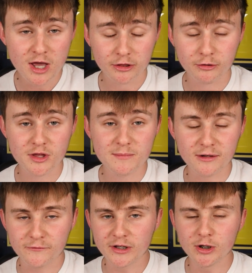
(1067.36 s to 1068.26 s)
through the
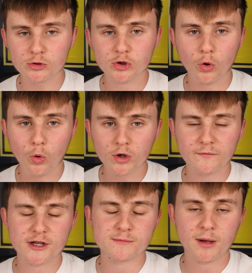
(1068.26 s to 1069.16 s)
midfield, all of
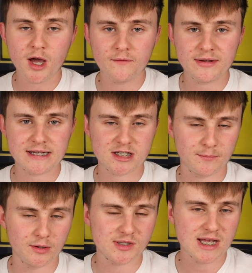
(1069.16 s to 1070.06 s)
those perfect
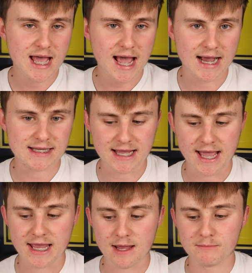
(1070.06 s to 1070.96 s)
attributes as
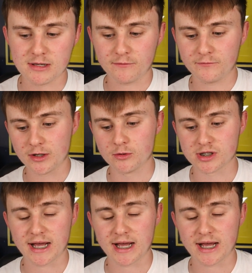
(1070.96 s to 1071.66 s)
a midfielder.